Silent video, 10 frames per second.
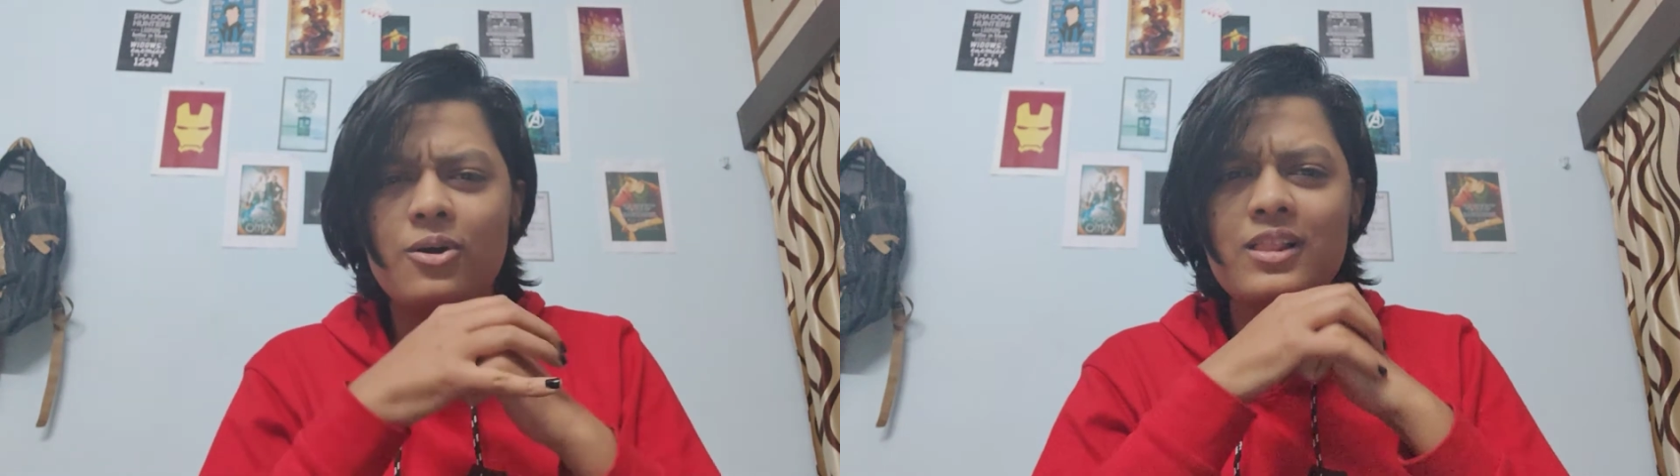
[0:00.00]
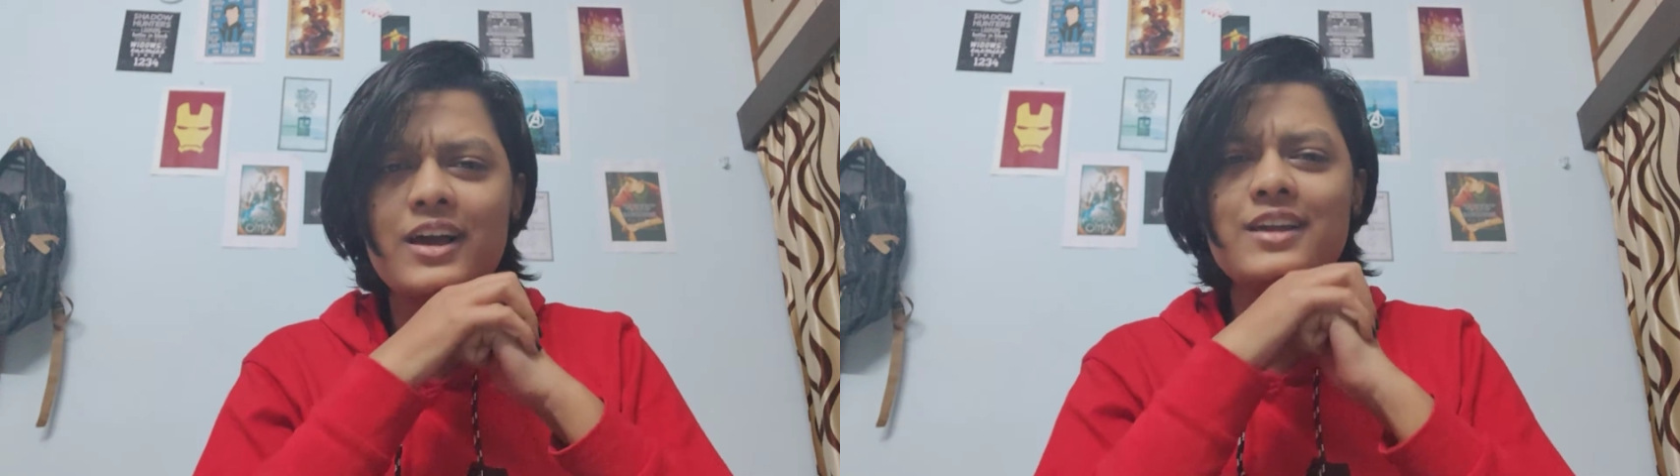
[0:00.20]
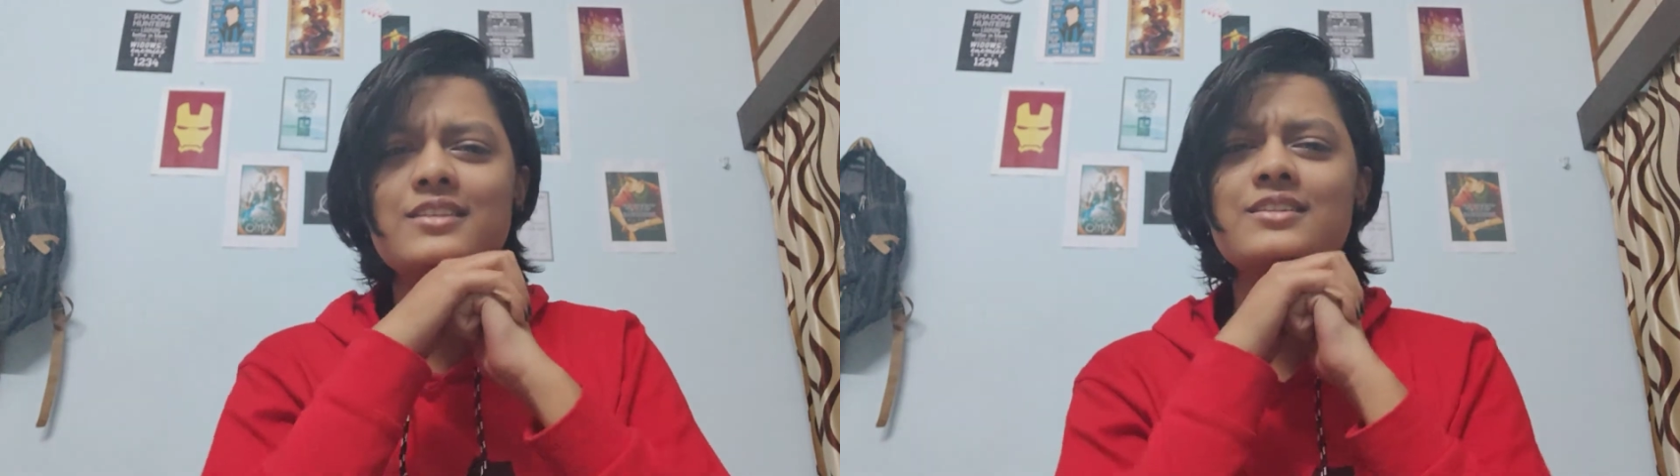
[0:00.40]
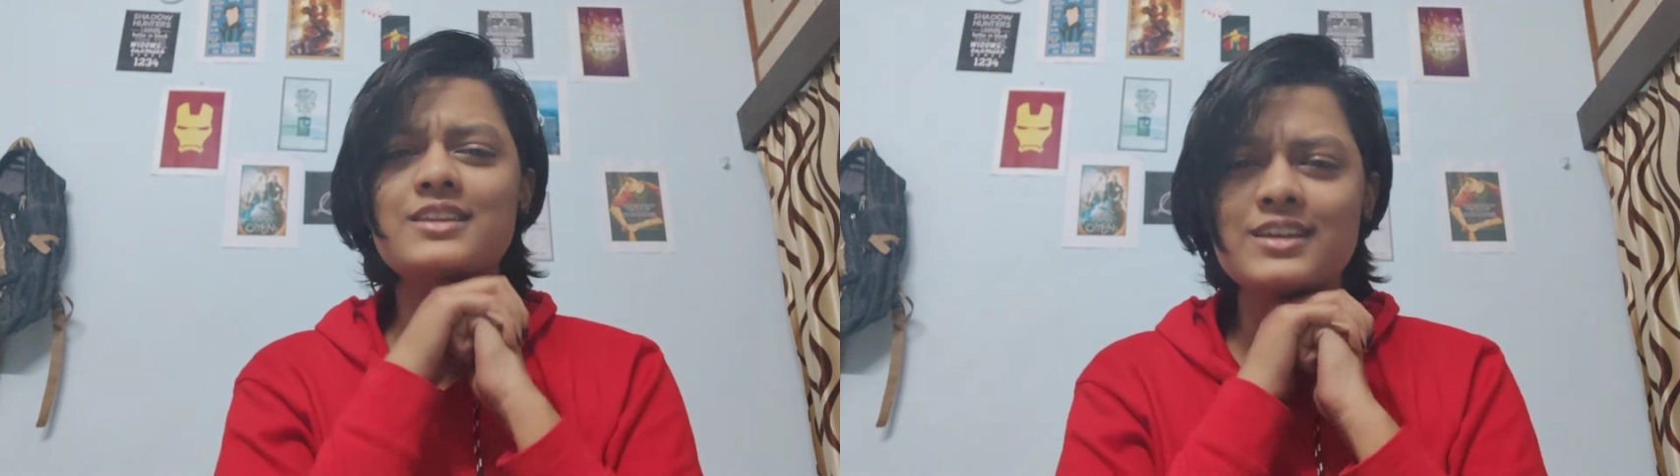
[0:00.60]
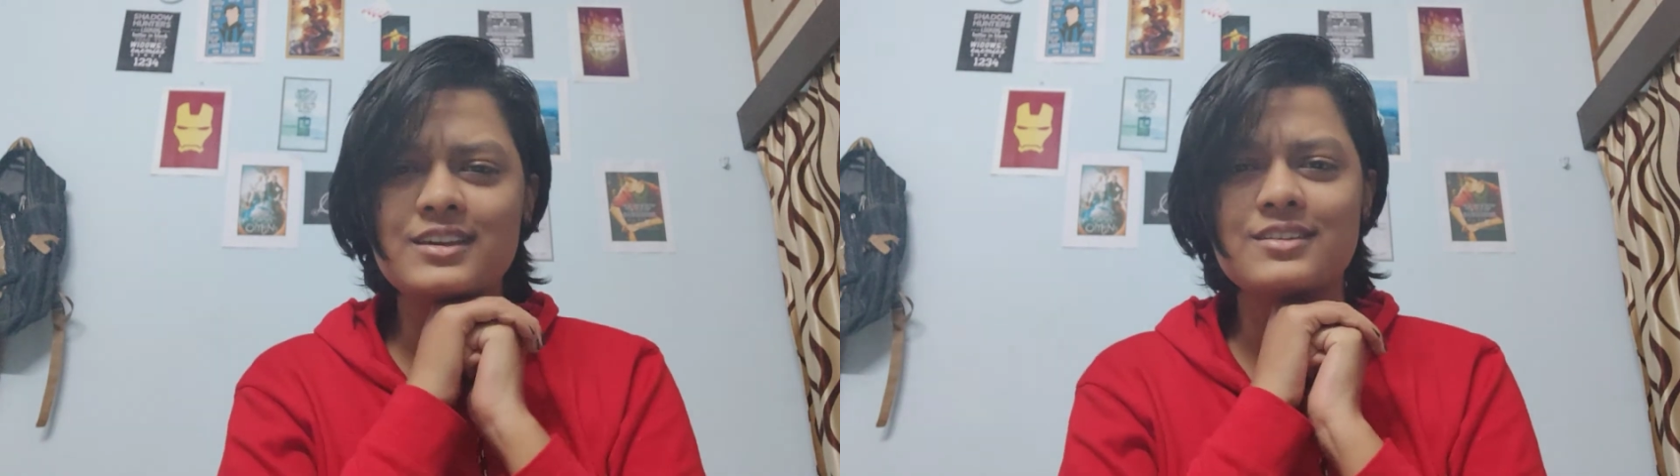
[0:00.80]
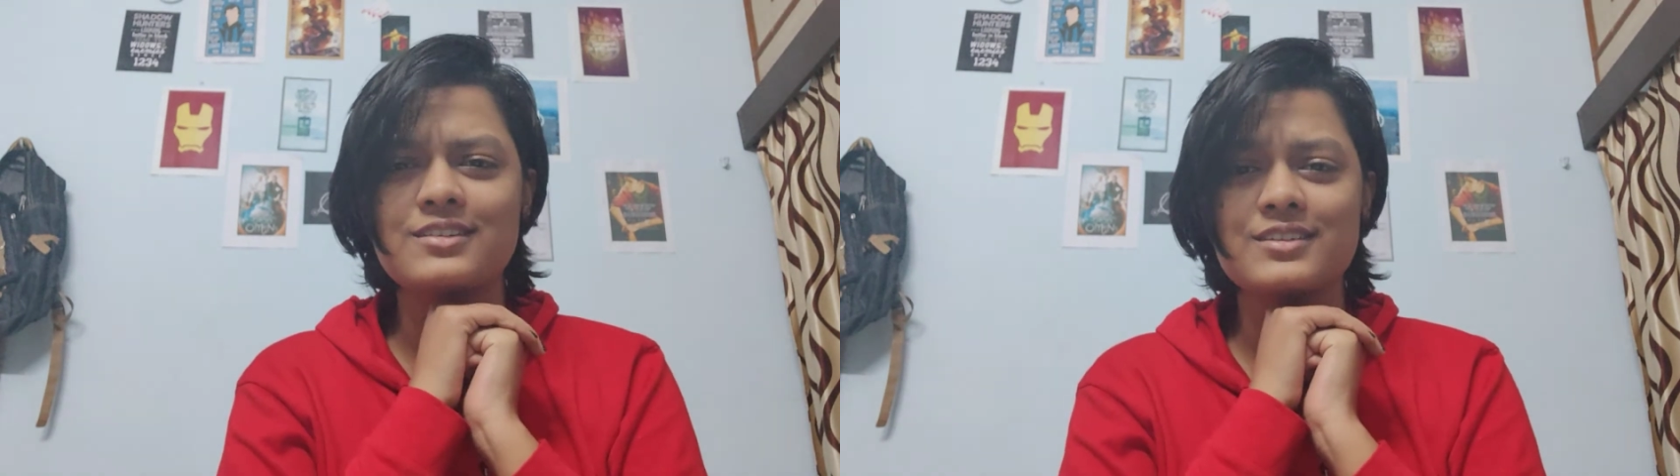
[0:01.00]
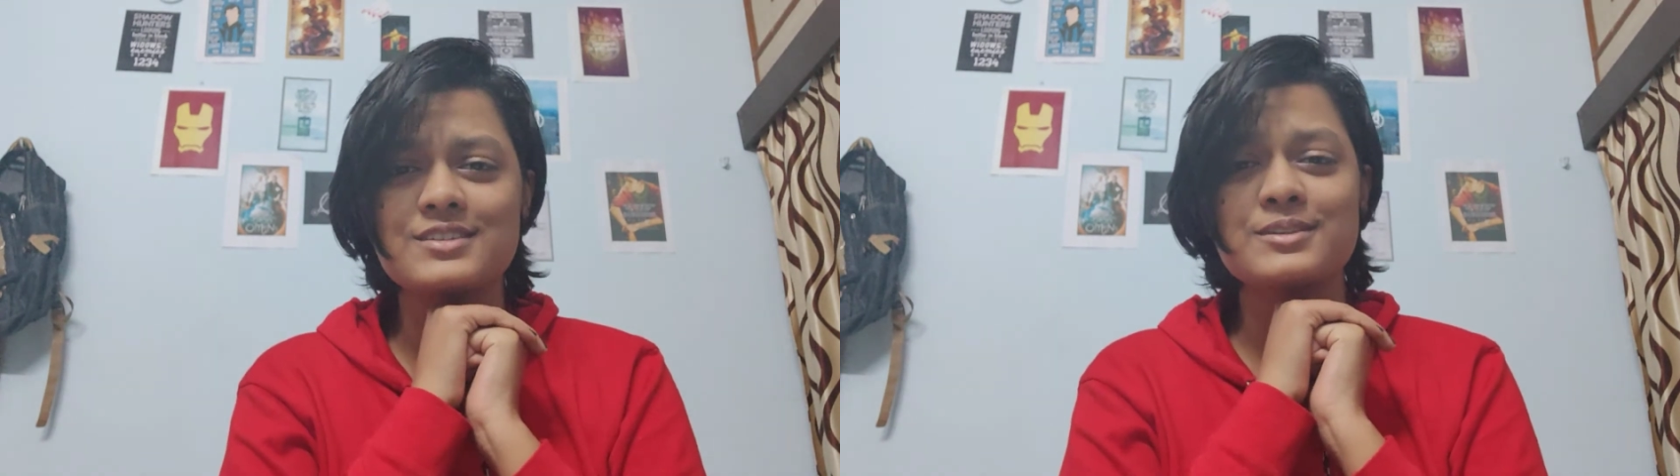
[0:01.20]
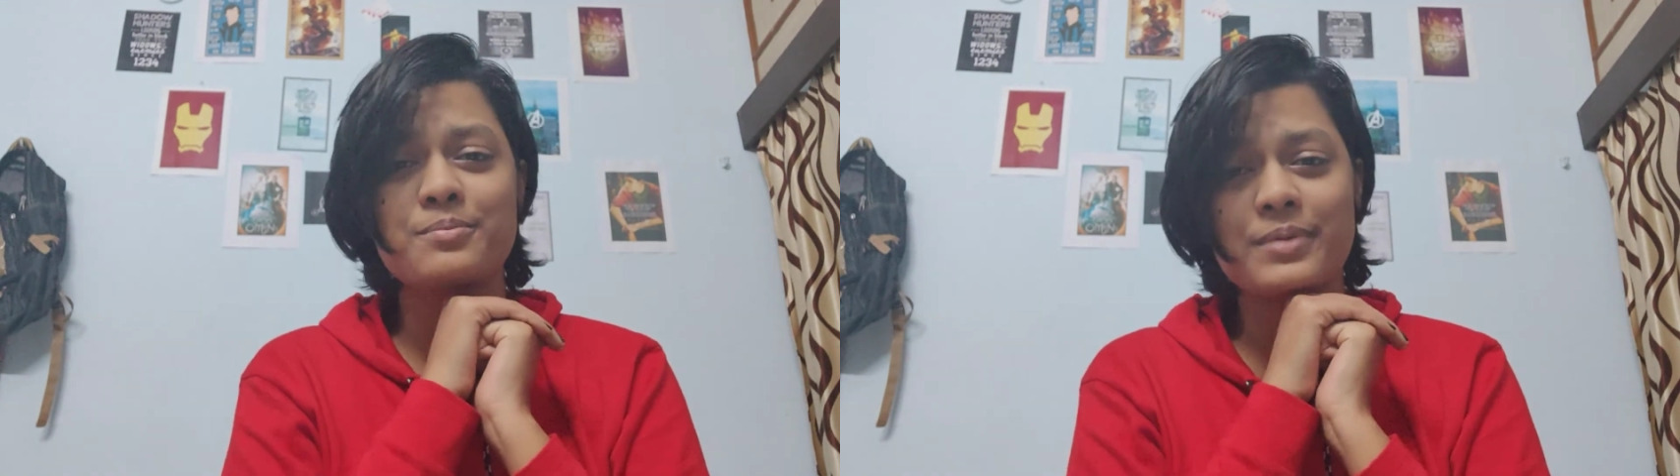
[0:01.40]
All I'd need
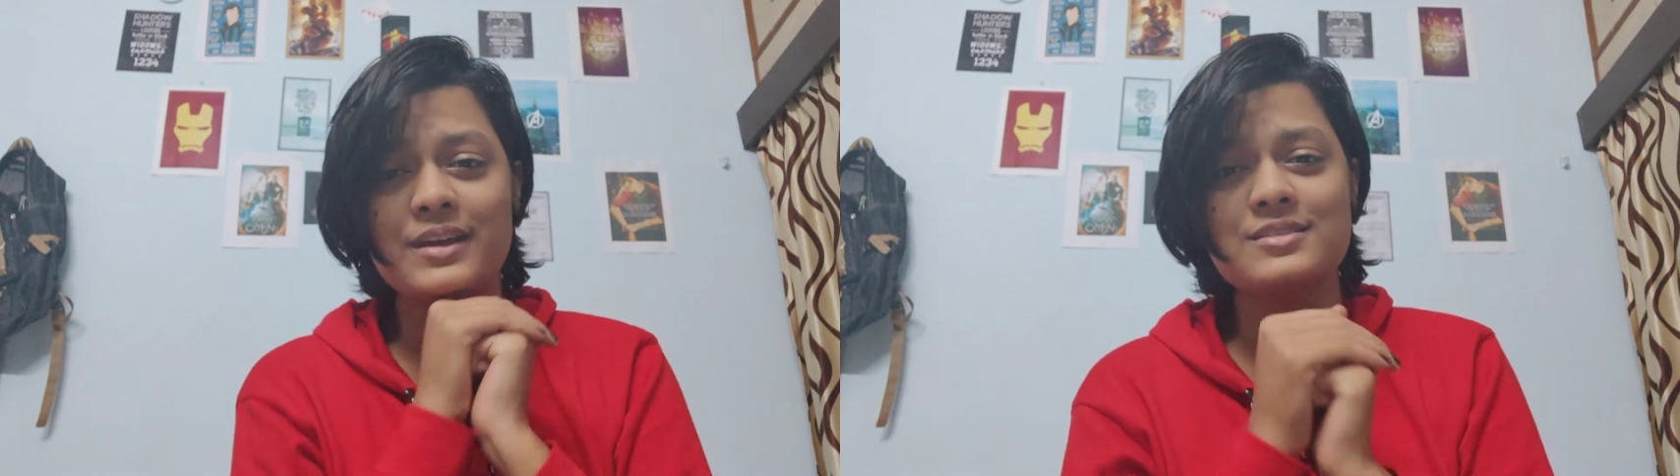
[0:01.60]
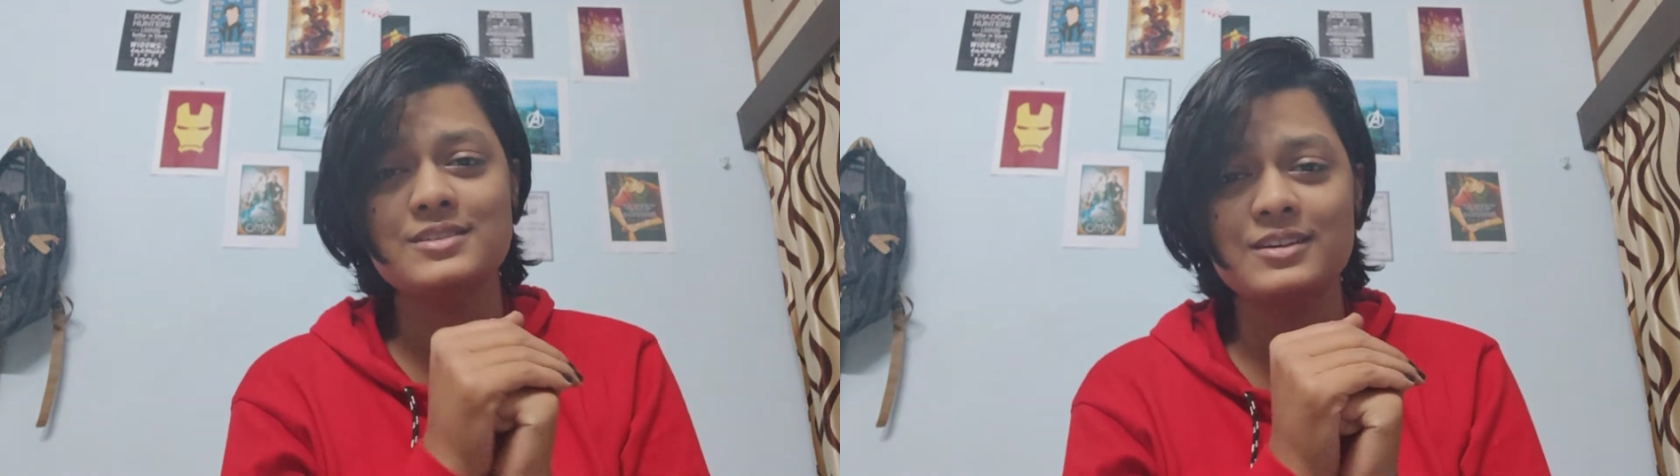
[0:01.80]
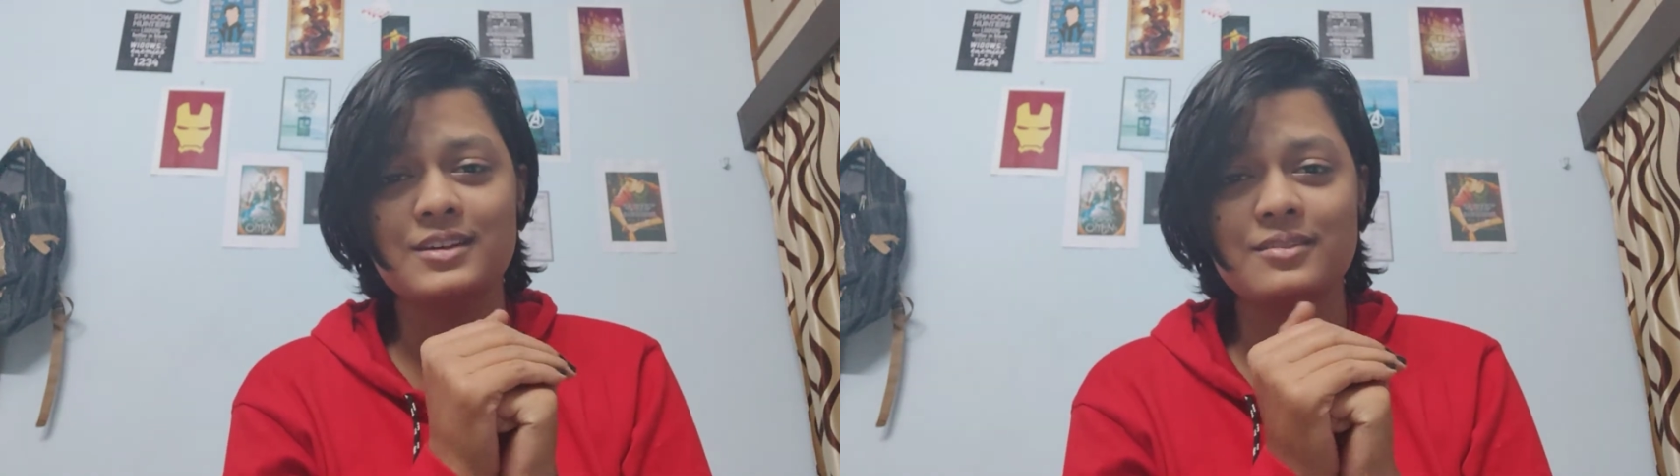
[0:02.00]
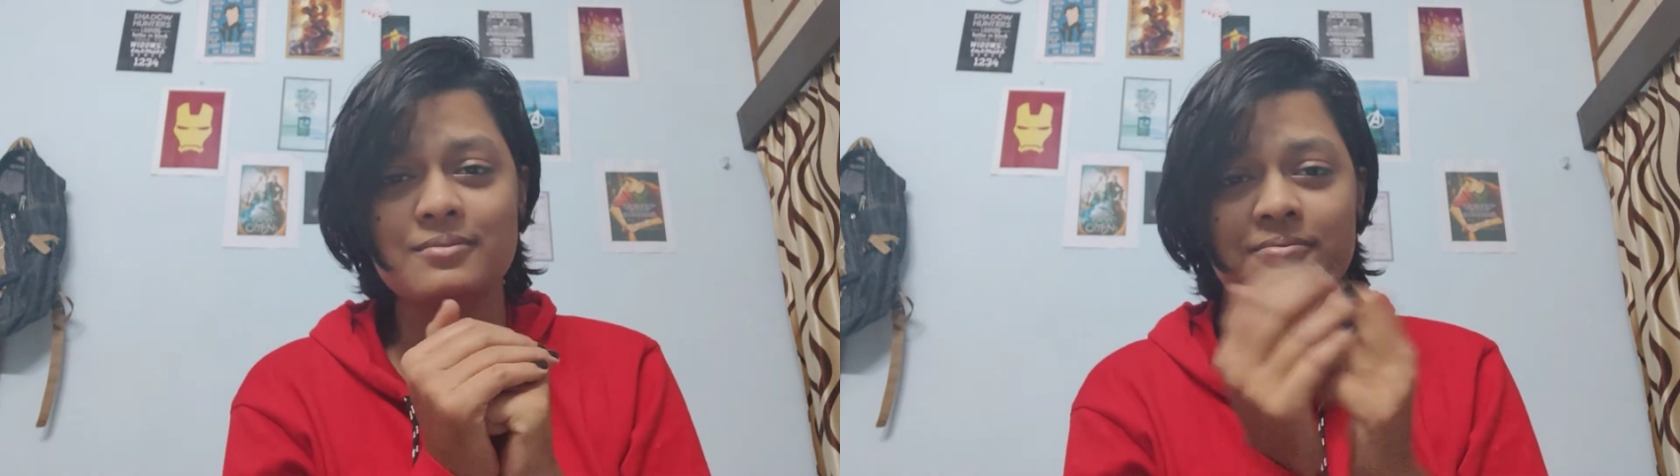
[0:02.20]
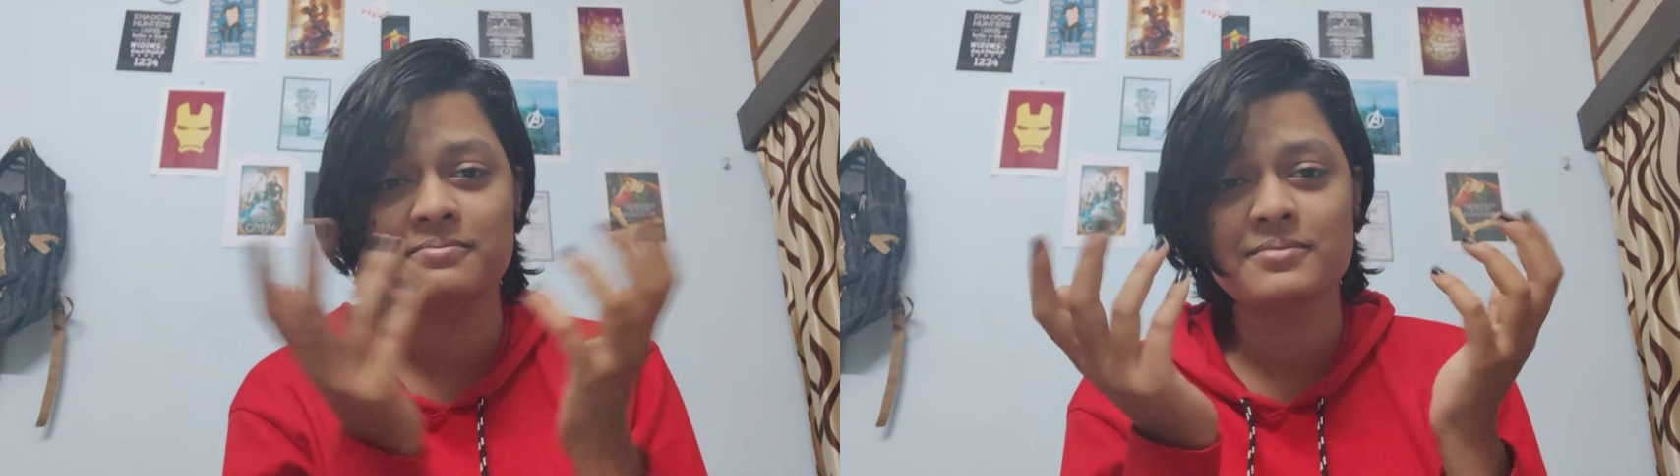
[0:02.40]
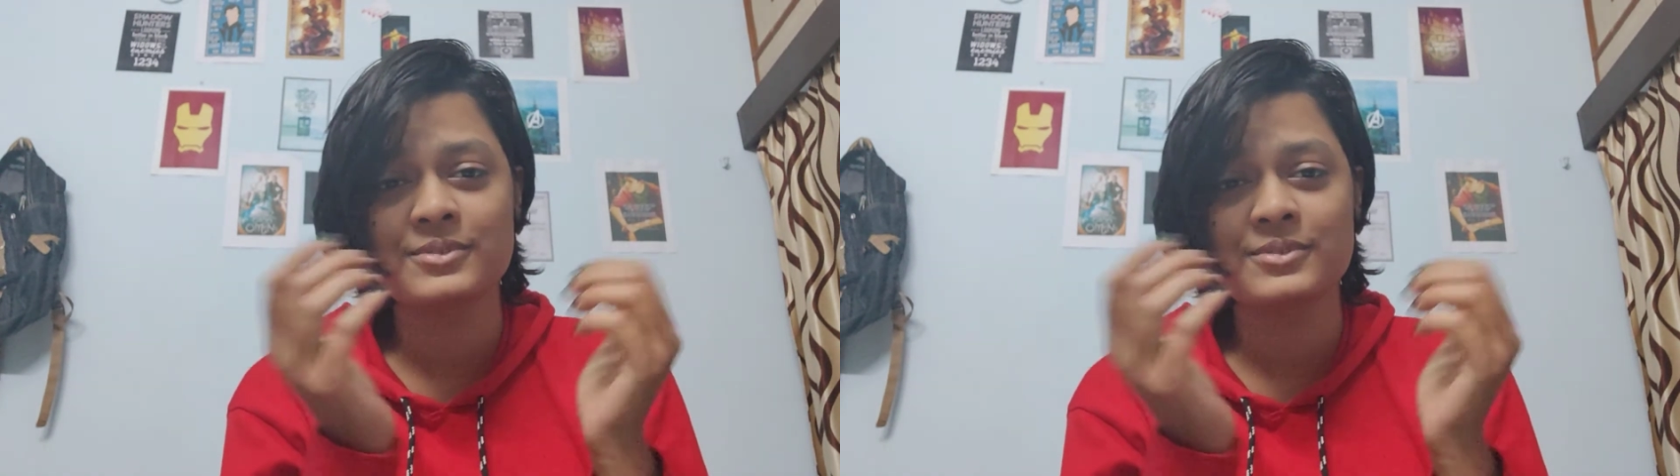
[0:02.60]
is a painting,